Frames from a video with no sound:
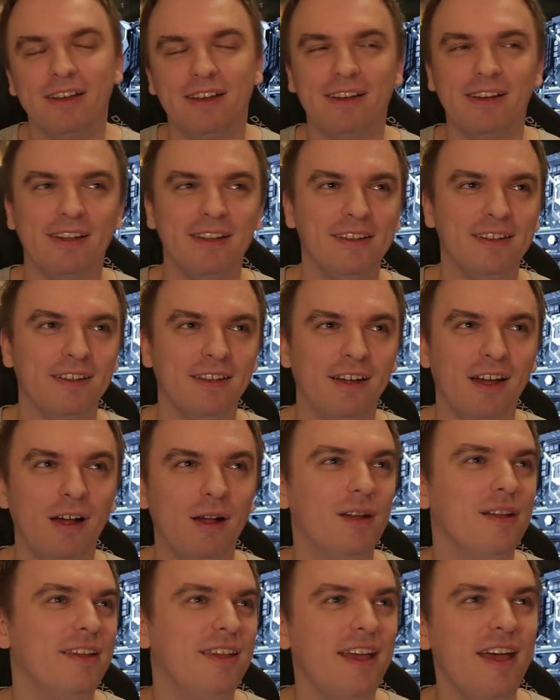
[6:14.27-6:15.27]
And
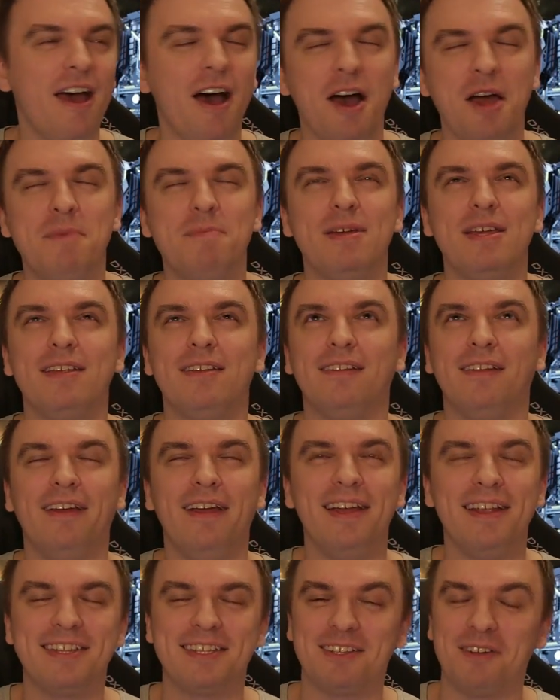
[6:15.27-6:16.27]
uh, yeah, I mean,
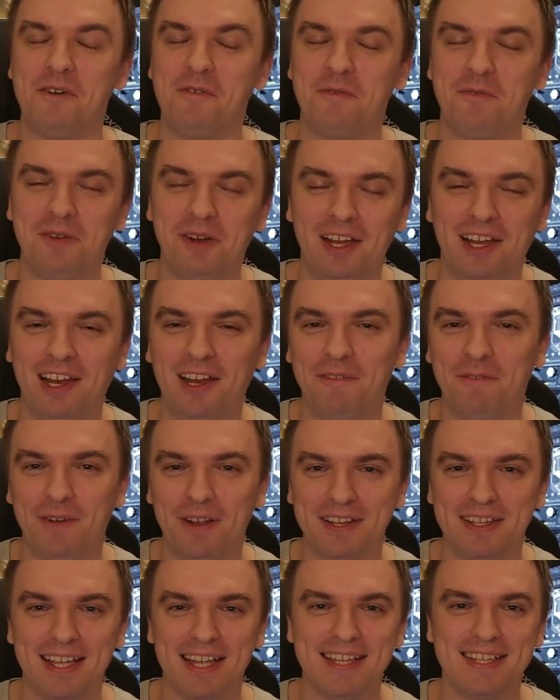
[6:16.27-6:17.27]
it's a really
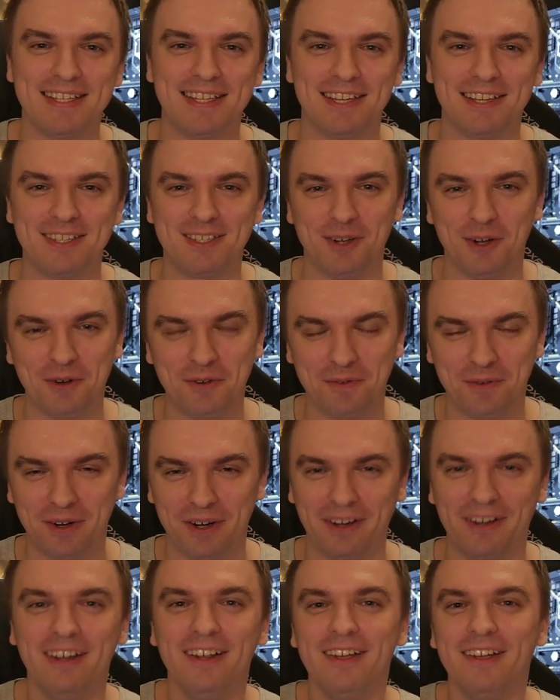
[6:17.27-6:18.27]
fantastic
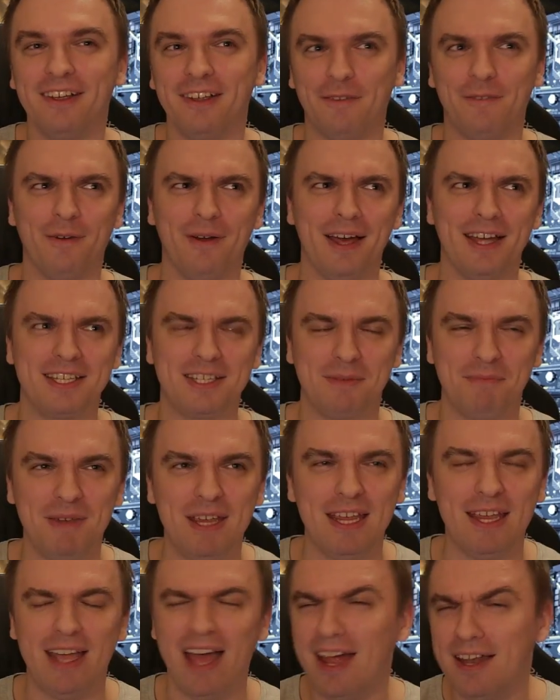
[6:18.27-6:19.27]
software if you ask me.